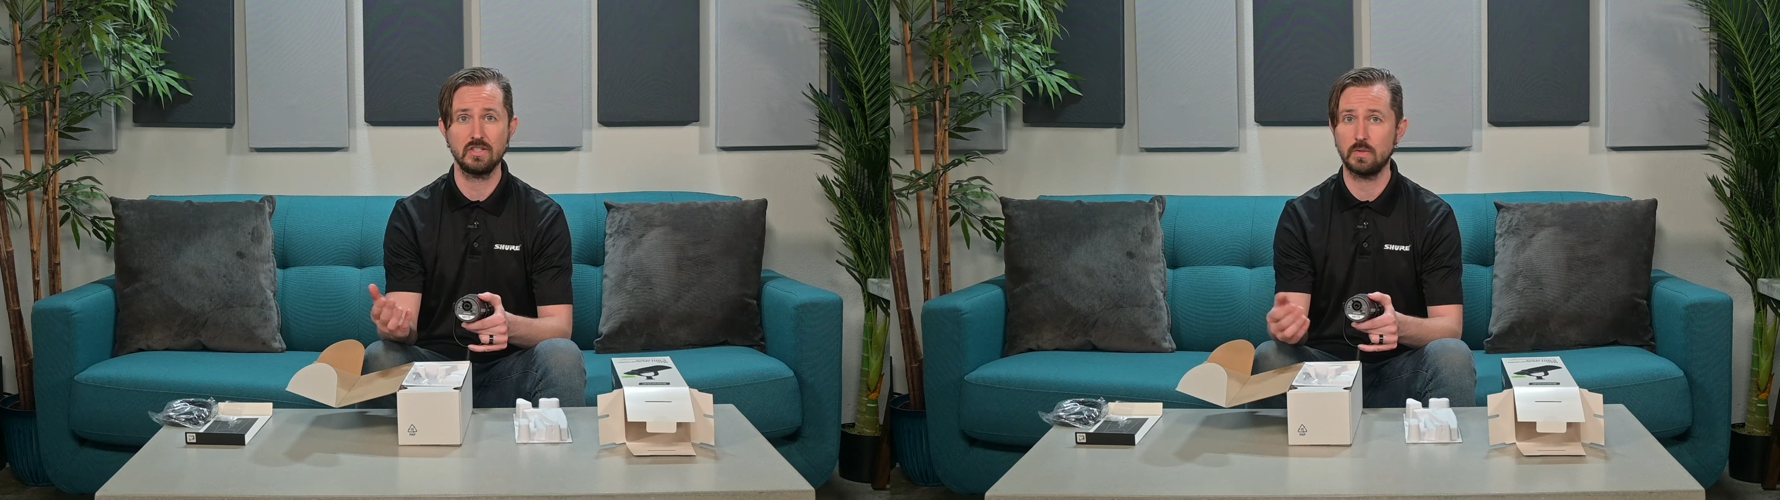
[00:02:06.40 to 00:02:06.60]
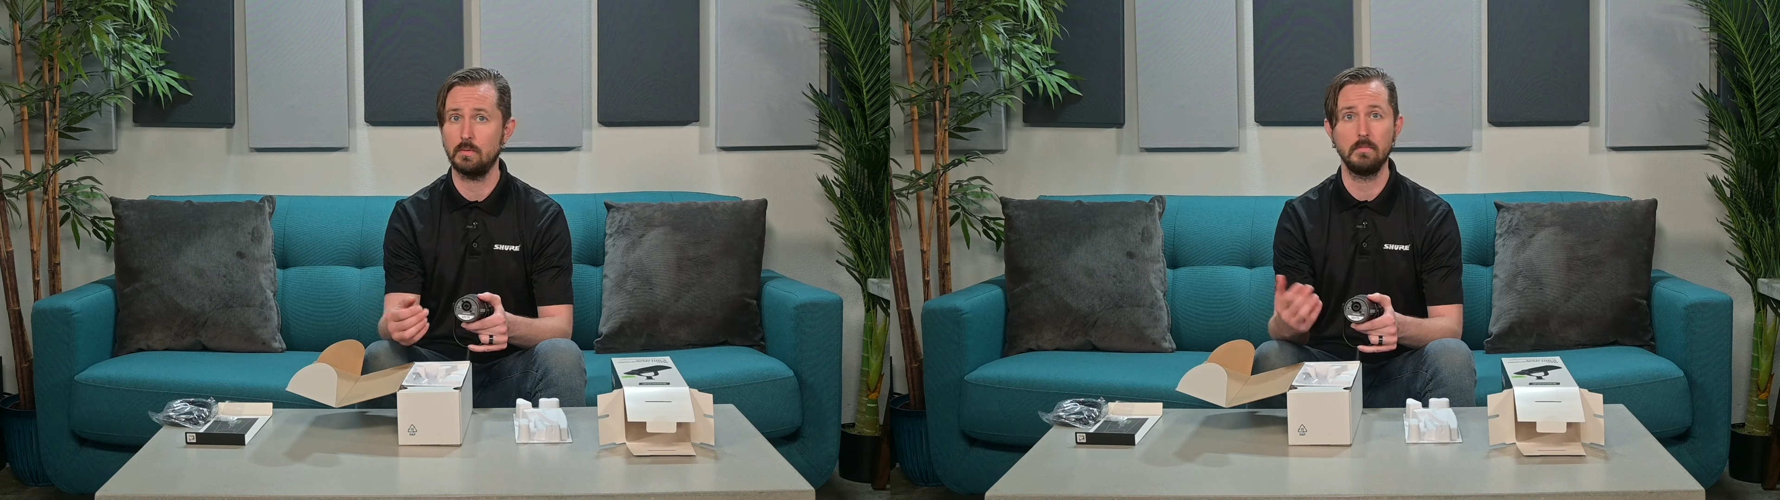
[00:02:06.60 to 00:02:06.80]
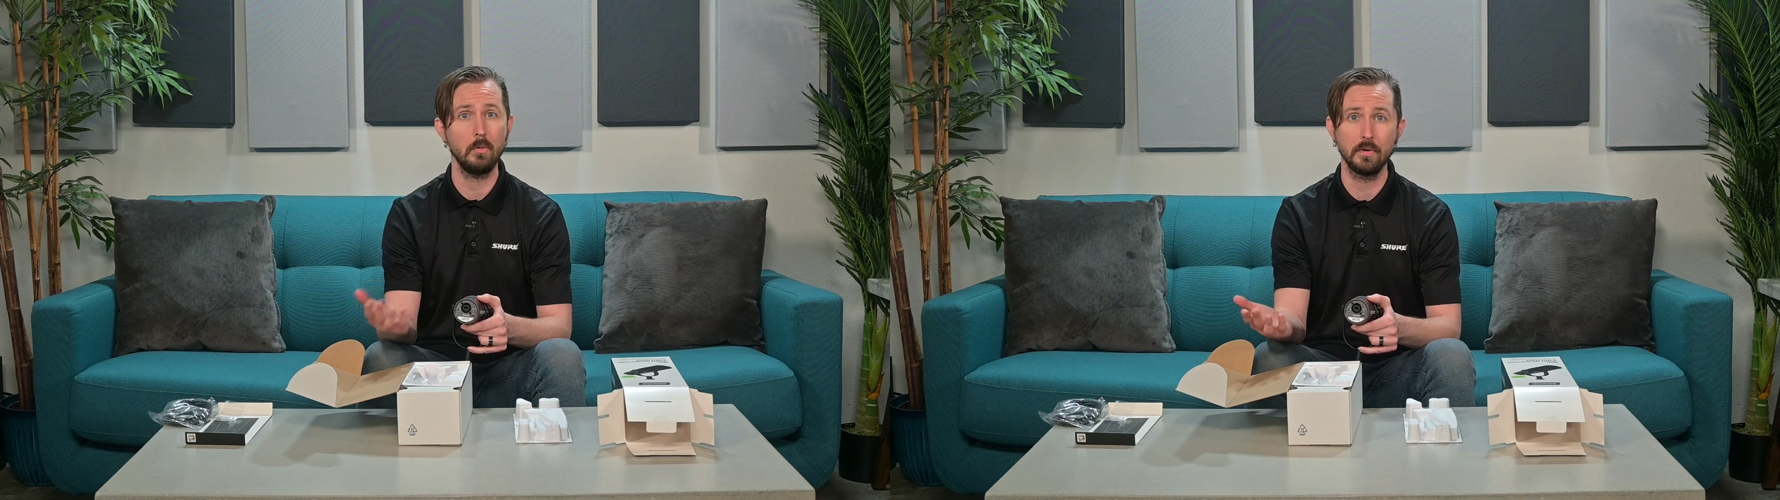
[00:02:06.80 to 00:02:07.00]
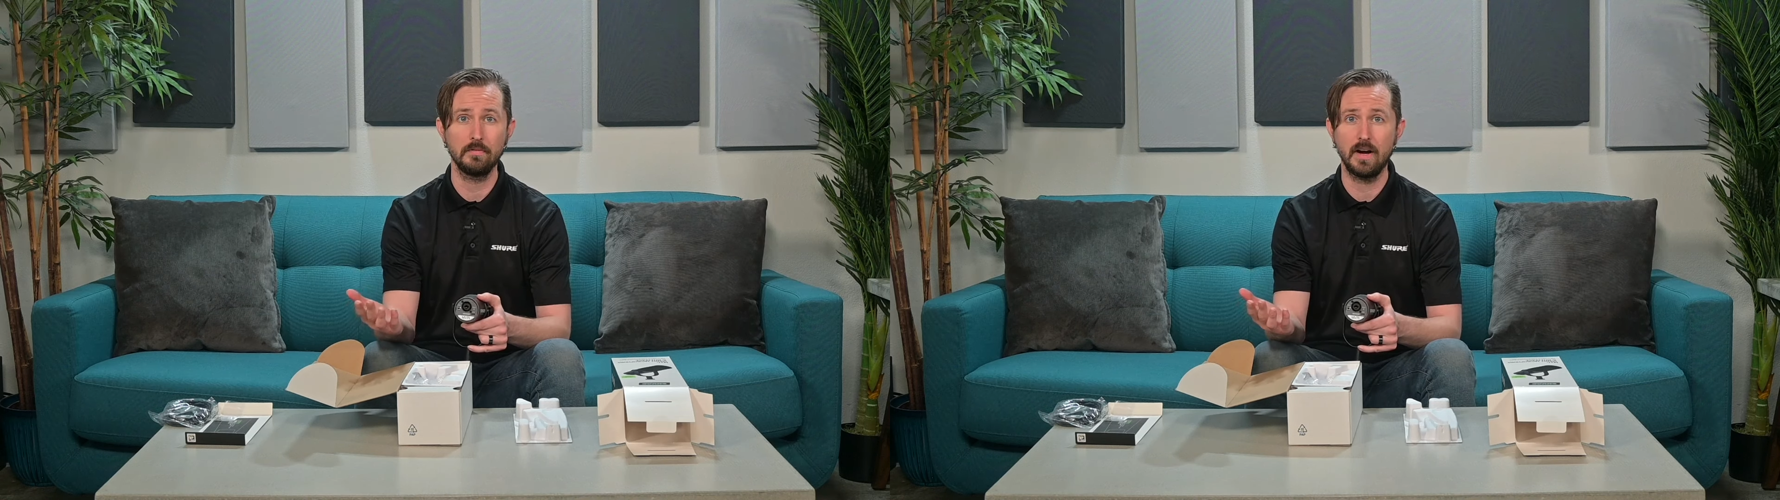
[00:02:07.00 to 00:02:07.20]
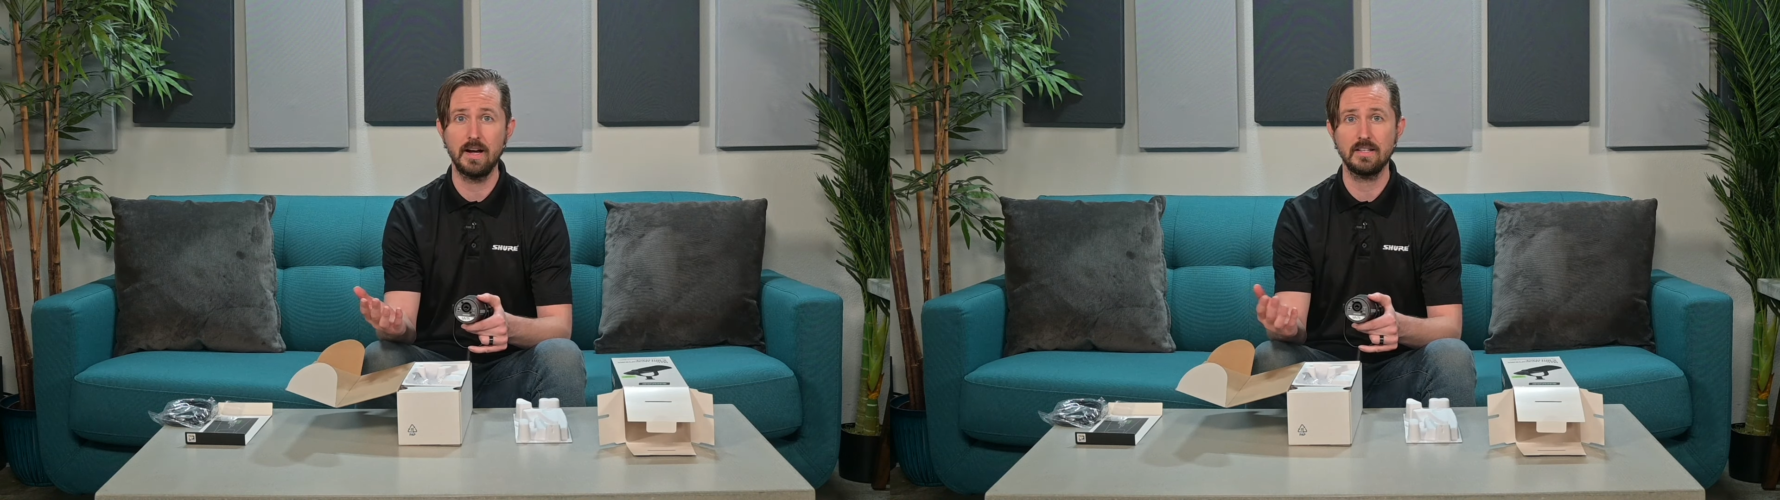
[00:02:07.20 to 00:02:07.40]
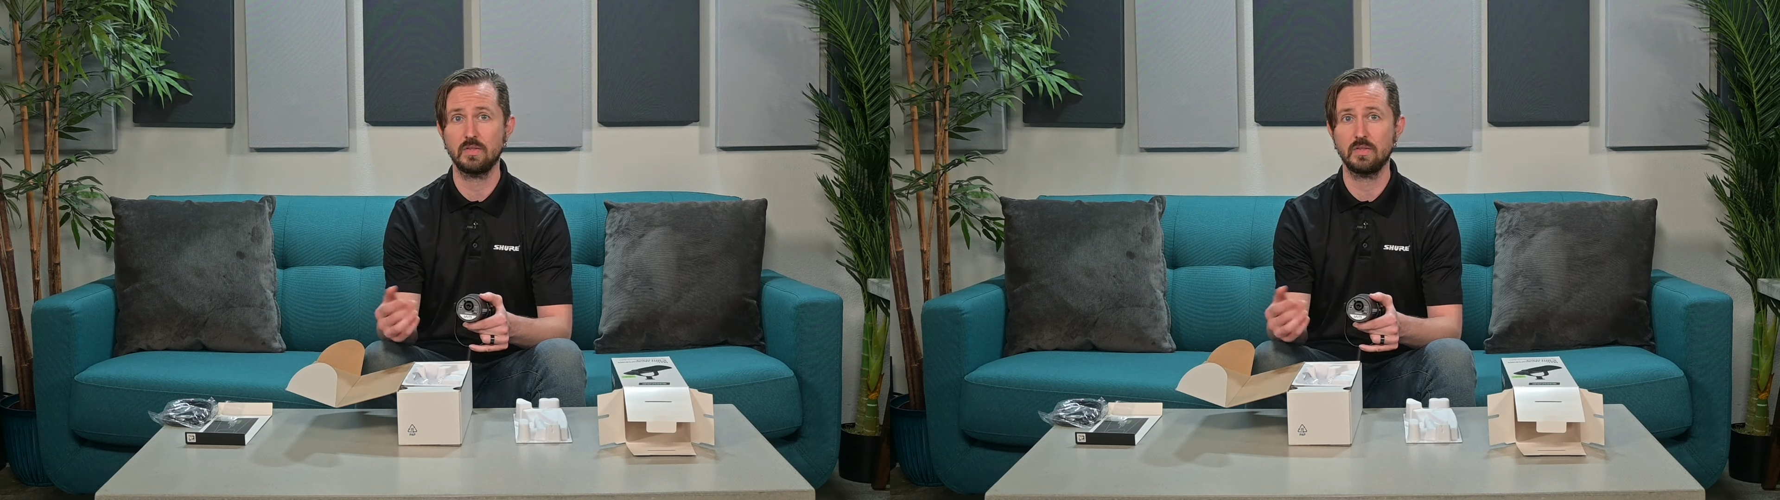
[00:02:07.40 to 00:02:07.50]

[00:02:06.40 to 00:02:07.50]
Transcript: to a mobile device